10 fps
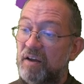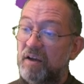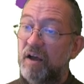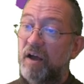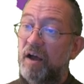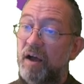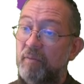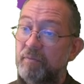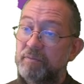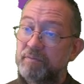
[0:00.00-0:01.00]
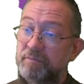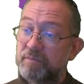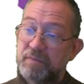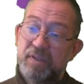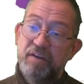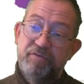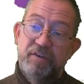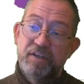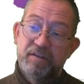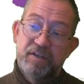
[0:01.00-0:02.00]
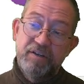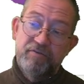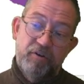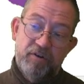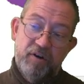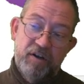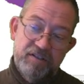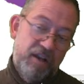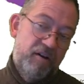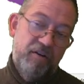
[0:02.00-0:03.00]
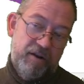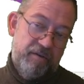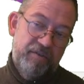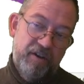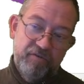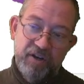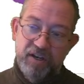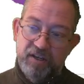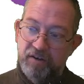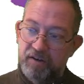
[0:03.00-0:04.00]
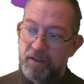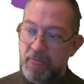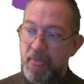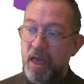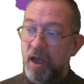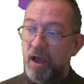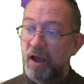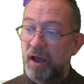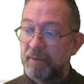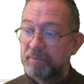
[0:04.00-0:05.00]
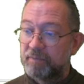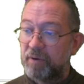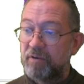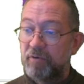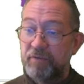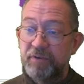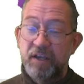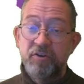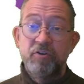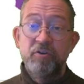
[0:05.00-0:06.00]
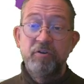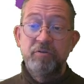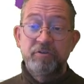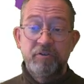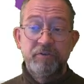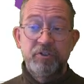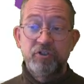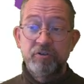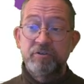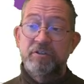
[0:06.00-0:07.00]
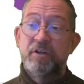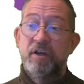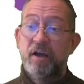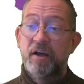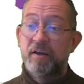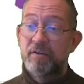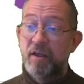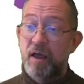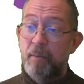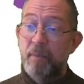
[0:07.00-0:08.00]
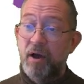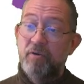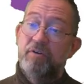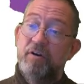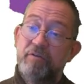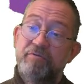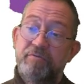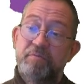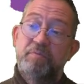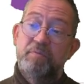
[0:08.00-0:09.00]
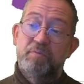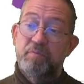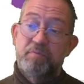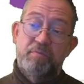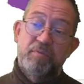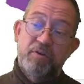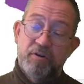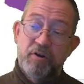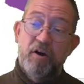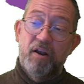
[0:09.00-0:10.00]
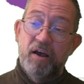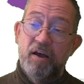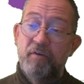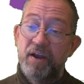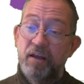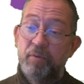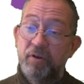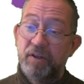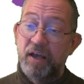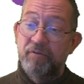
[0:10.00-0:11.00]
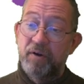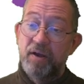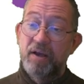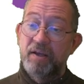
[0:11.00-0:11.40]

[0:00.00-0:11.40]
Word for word: Um, different default colors. They're not um, they're really good. Uh, but what we can do to reduce the amount of color available and therefore